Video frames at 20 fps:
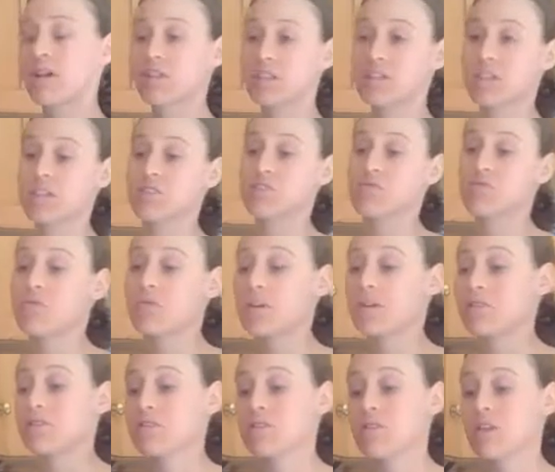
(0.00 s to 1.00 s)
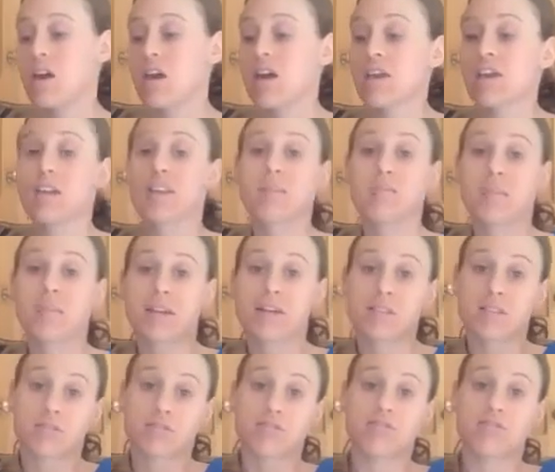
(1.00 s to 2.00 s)
essential oils, get the
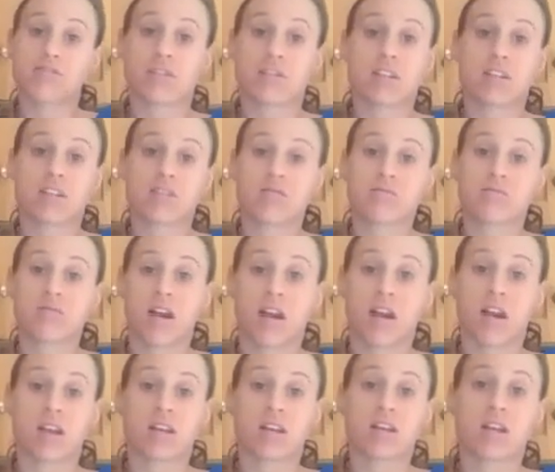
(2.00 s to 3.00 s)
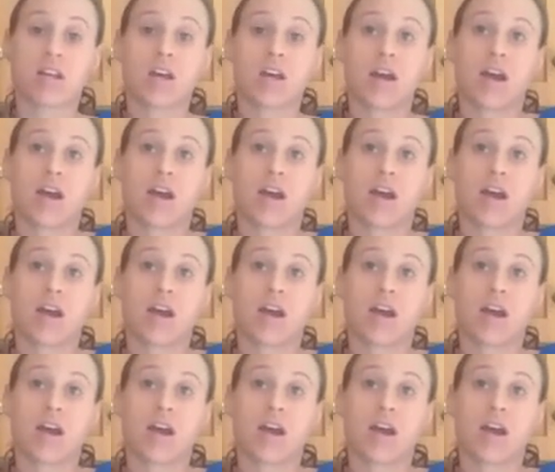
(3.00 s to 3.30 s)
best ingredients you can,